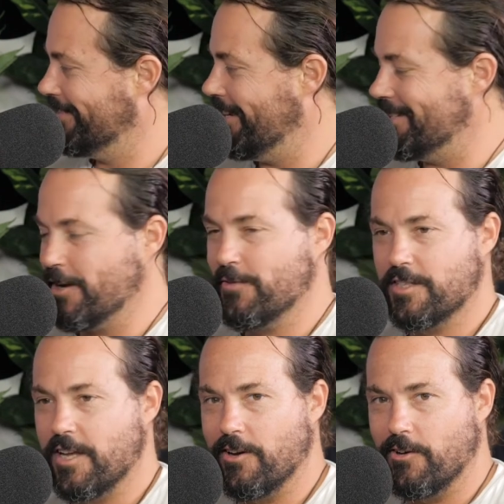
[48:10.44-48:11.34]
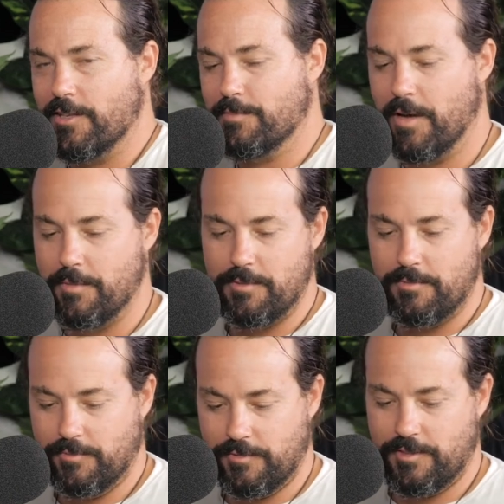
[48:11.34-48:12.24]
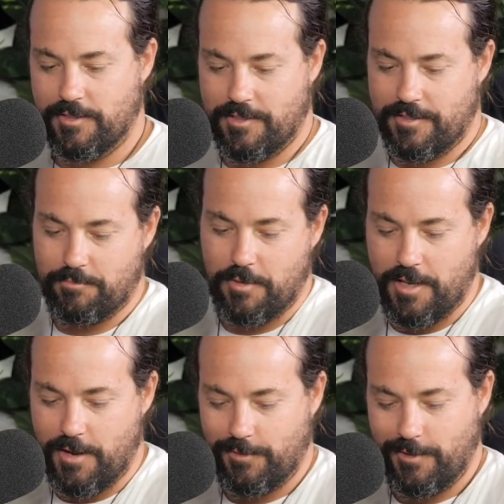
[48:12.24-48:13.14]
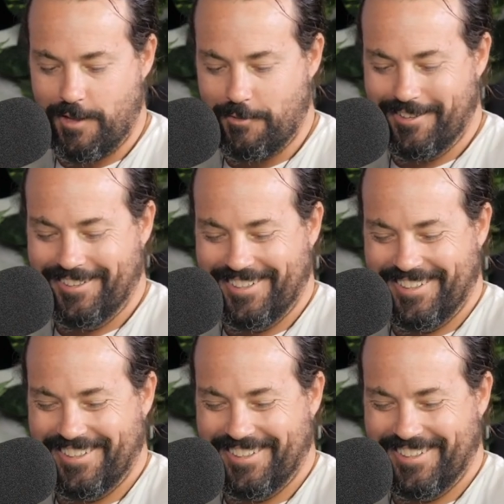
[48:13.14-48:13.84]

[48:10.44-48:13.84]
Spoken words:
Yeah, so if you're scared of heights, maybe just be careful with that one.